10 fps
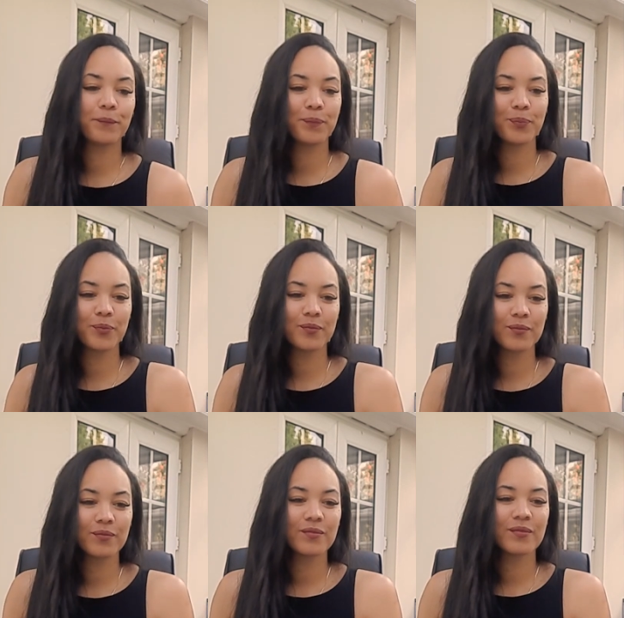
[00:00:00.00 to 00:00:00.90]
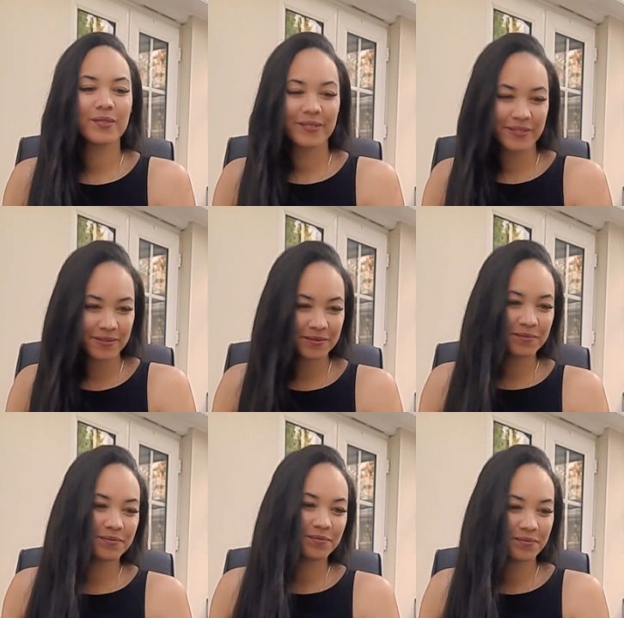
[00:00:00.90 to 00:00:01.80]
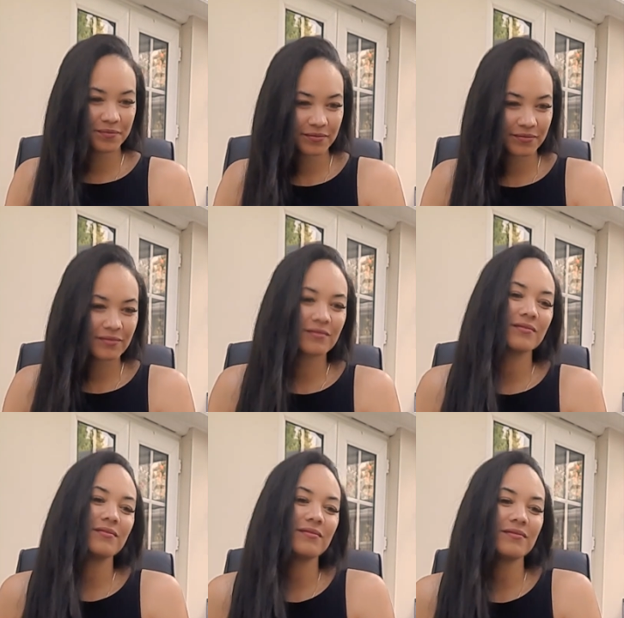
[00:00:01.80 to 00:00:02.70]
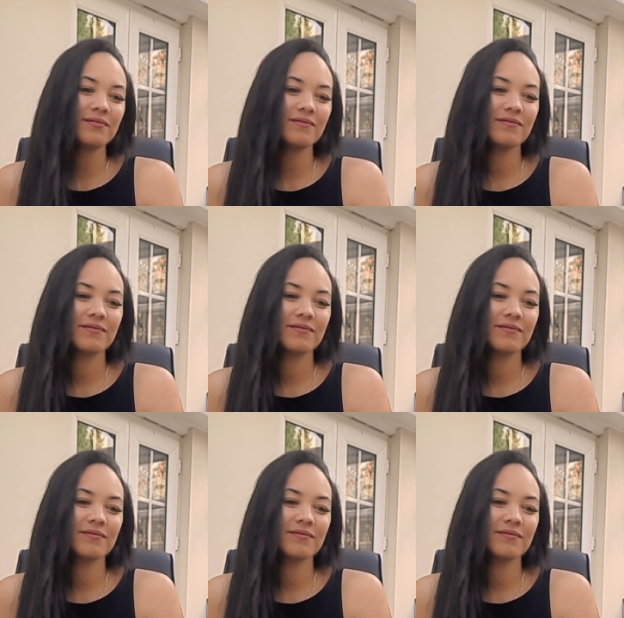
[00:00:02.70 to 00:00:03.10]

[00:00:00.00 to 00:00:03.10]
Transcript: Nobody speaks.